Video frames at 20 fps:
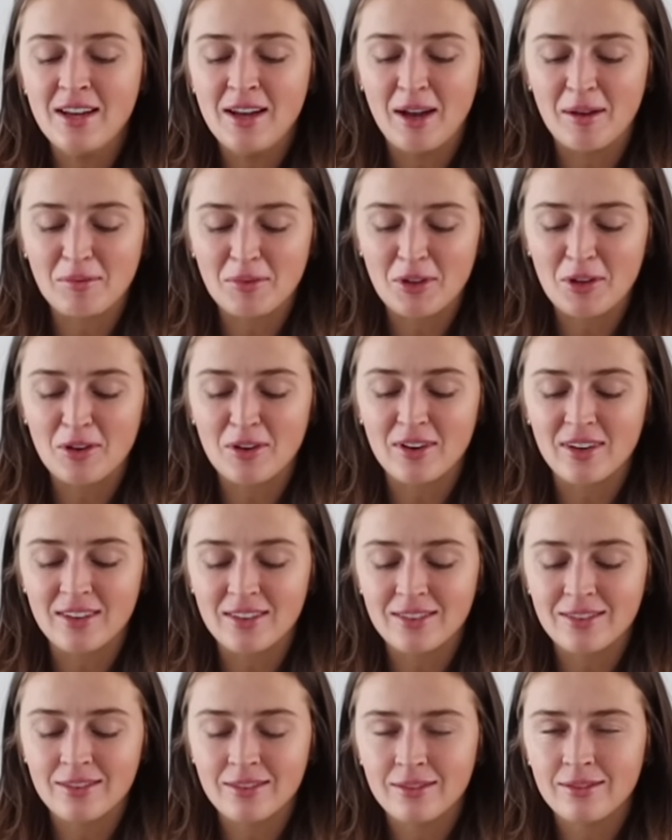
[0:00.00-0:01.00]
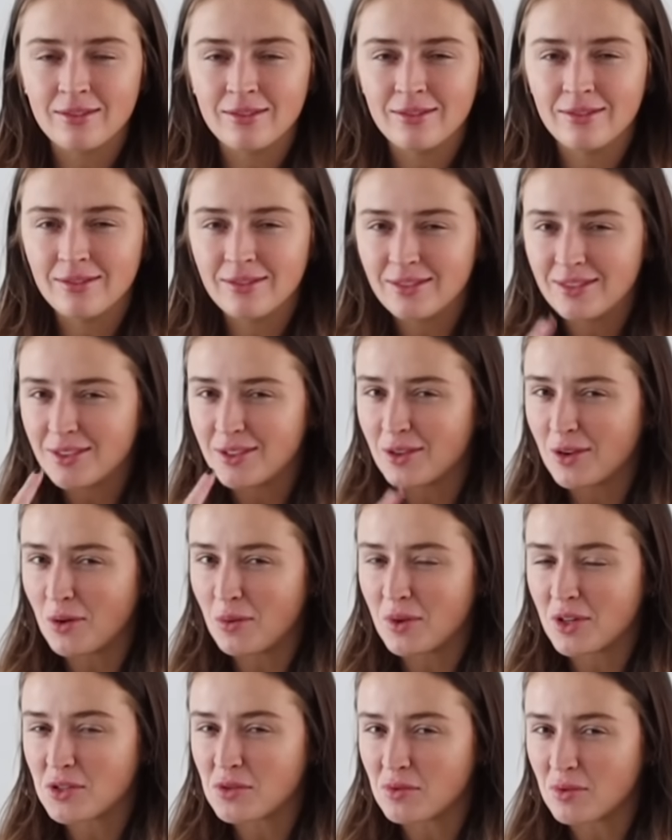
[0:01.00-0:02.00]
I'm curious to know
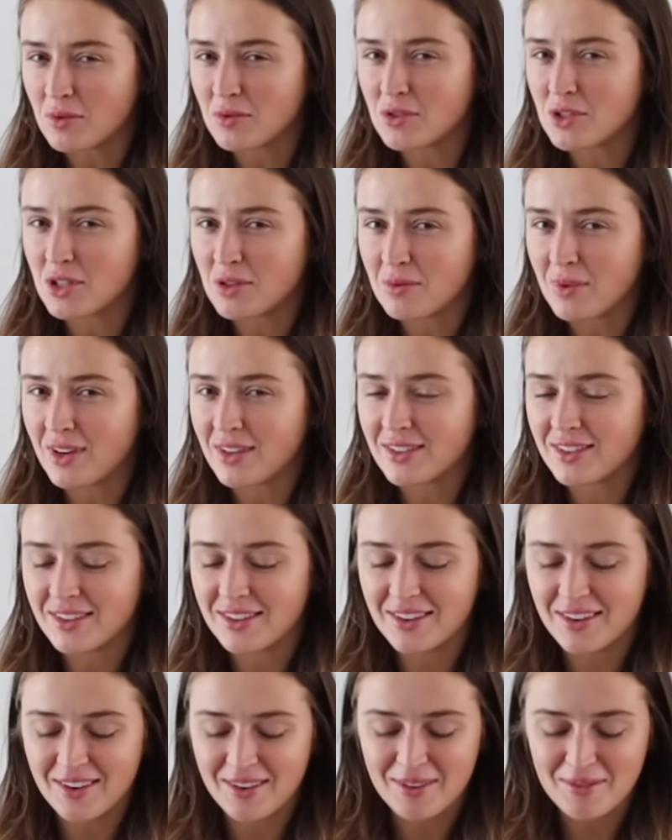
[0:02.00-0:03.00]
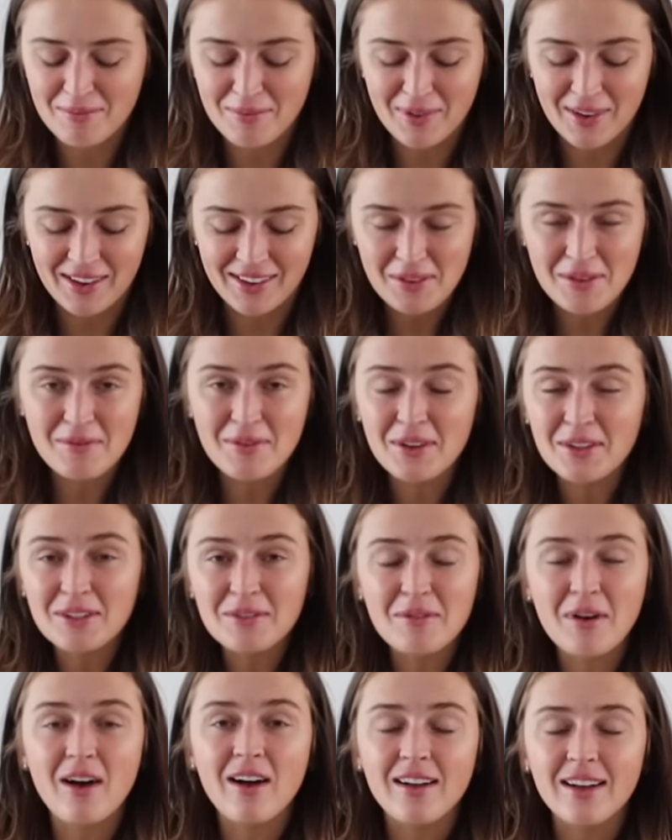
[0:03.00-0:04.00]
which route she went in here. But we build
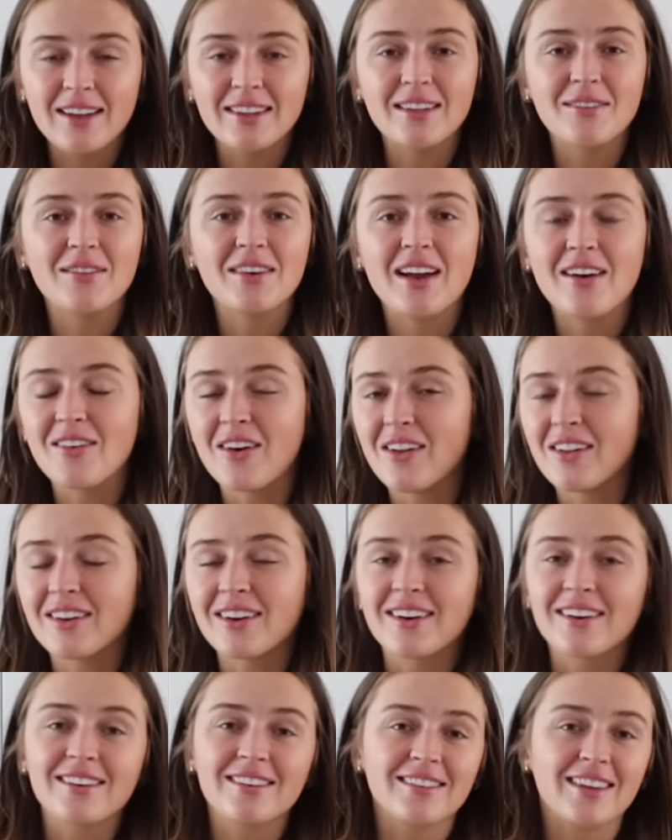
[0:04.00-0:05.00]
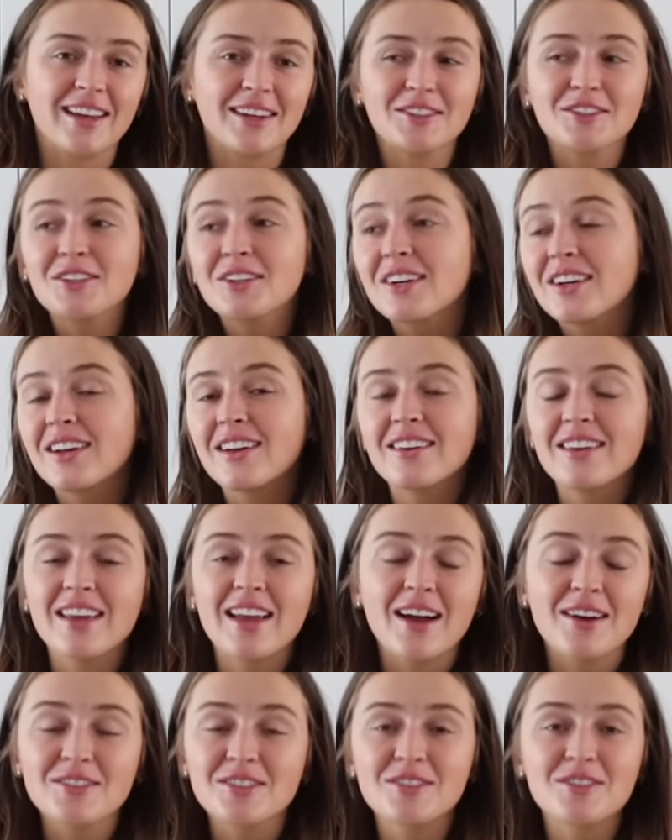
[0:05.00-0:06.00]
them all and then we have all our like sugar cookie
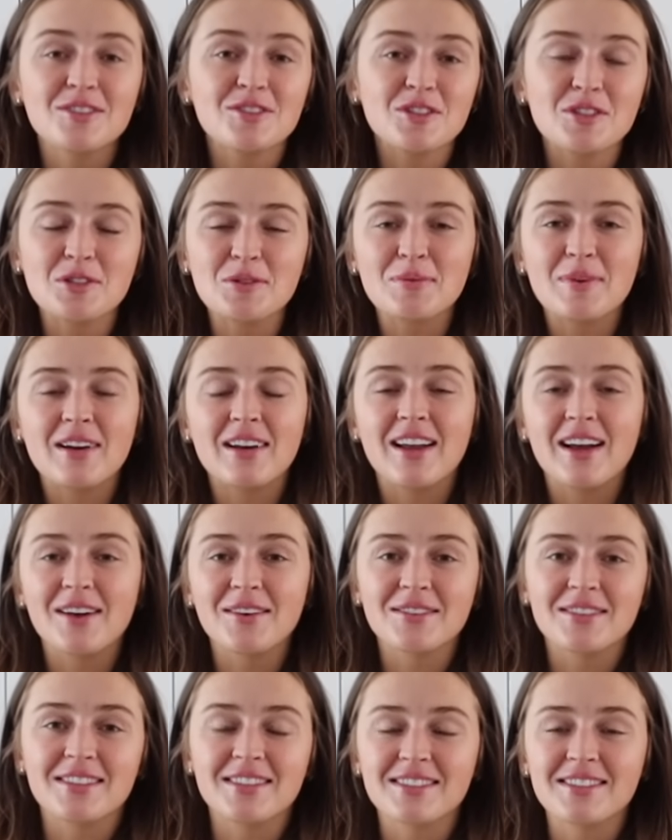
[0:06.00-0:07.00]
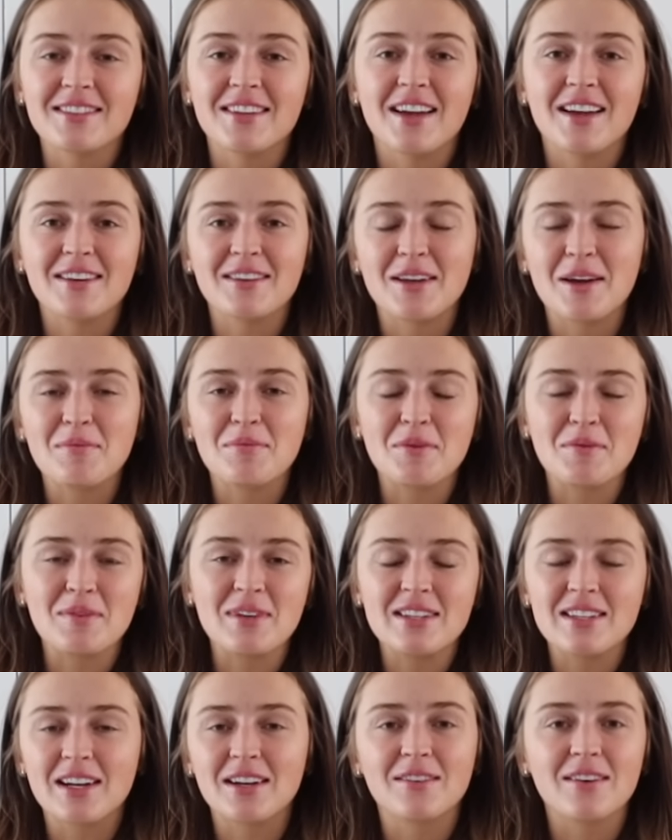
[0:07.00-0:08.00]
houses or gingerbread houses lined up and
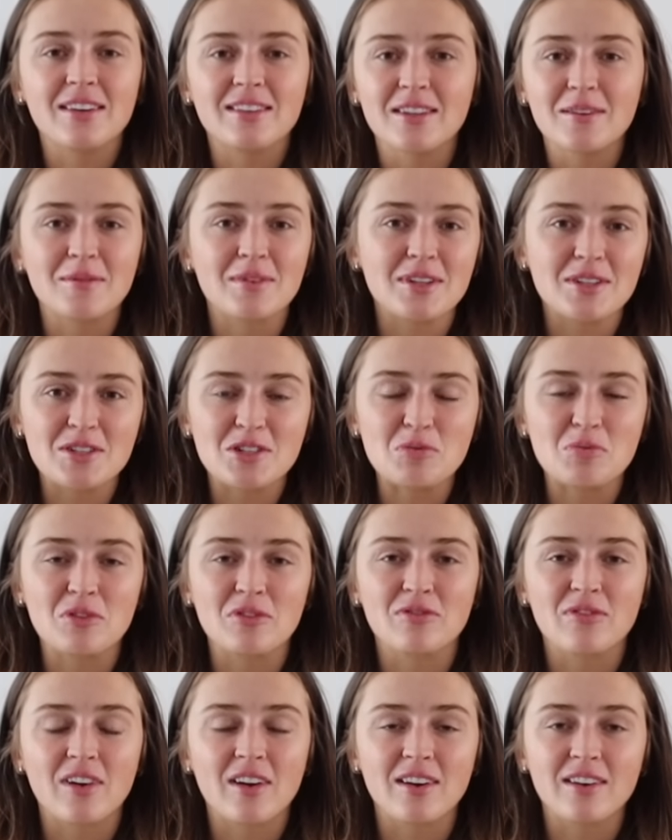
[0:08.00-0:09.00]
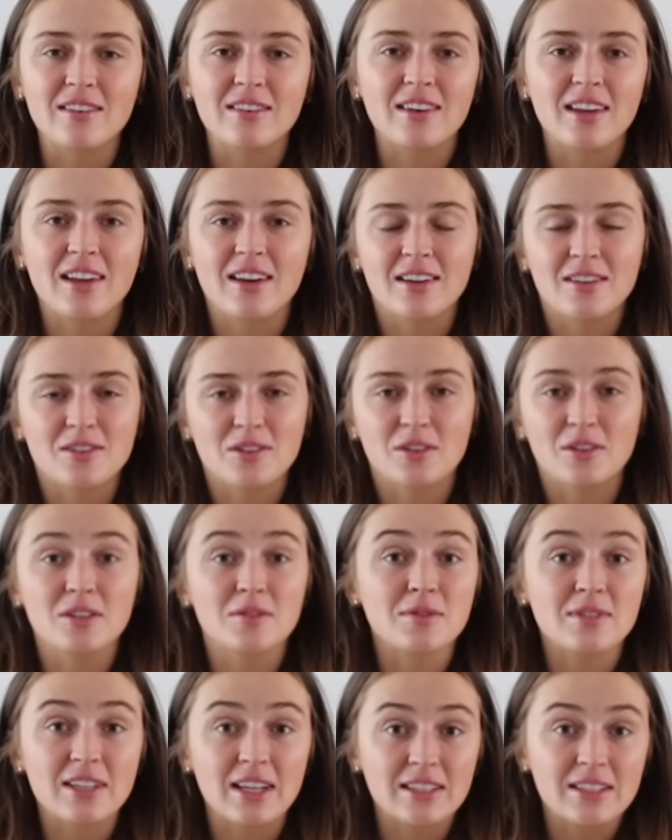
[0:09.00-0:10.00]
we decorate them and it's super fun. And it's a
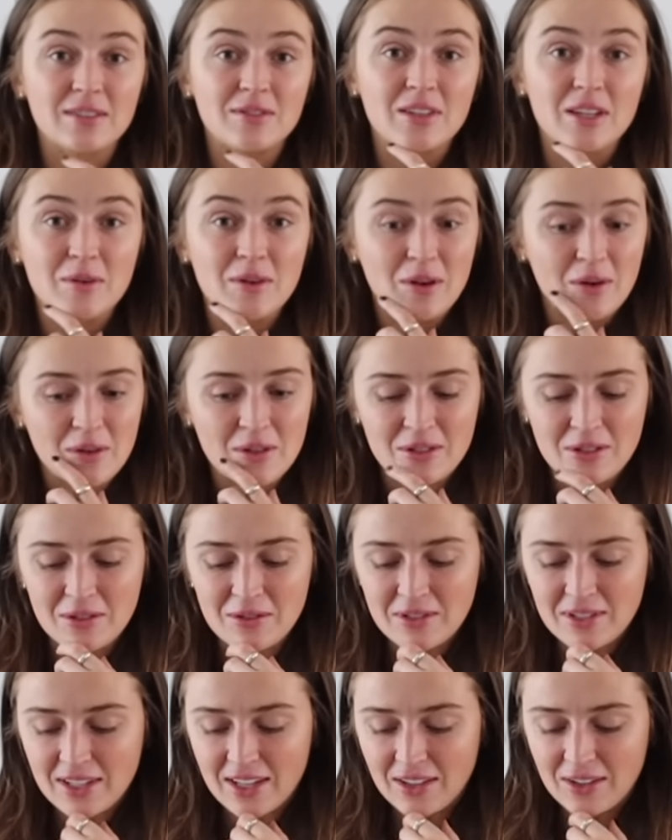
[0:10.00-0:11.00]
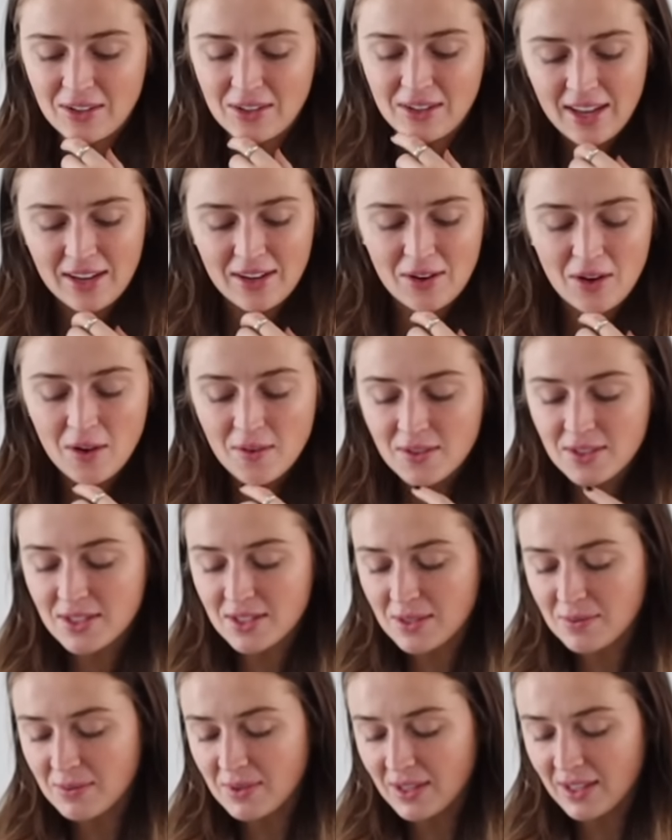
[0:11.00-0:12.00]
Christmas activity we always do together. And
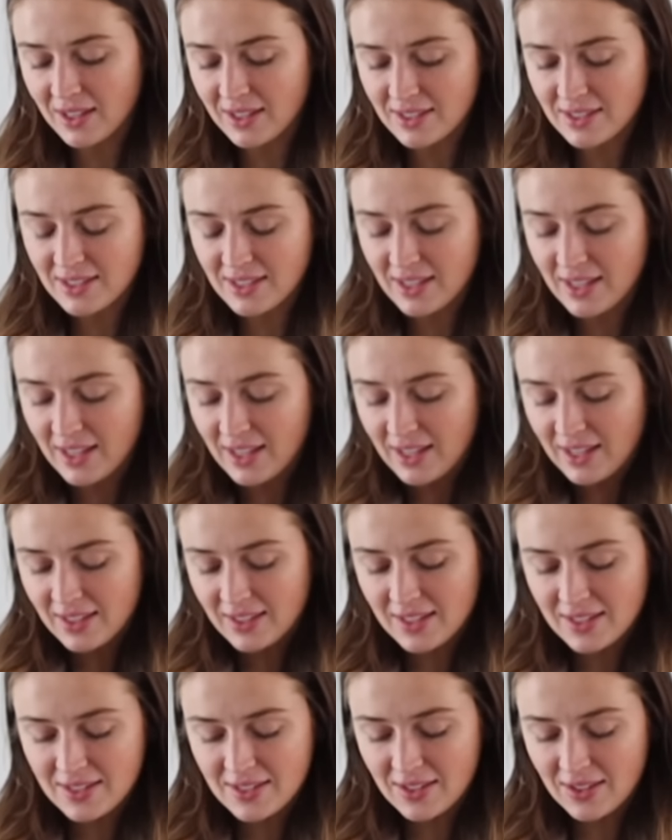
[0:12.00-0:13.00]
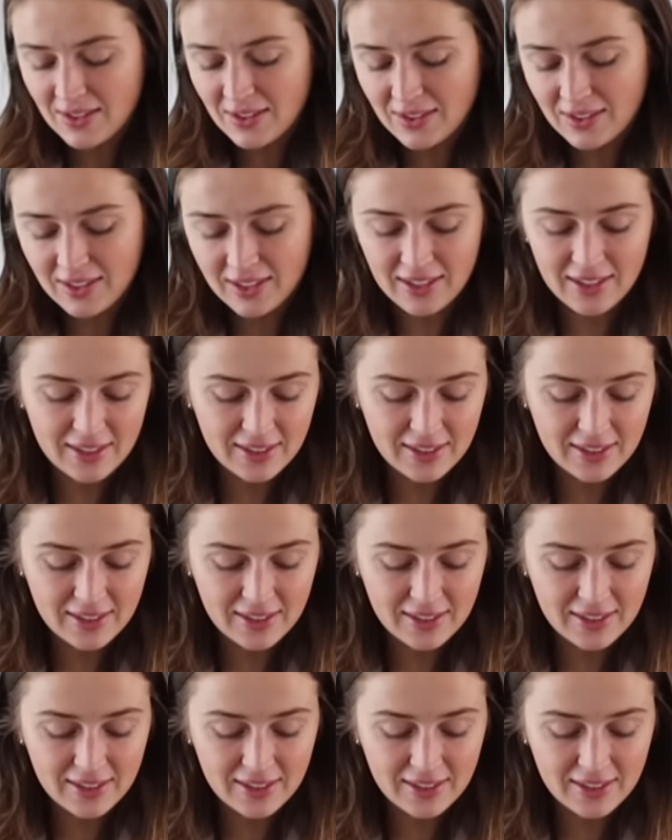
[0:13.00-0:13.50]
obviously because this year